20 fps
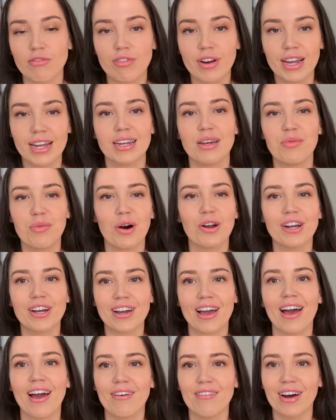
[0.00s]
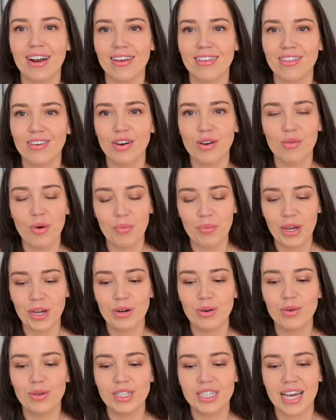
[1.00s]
really want to go, and I thought it would be cool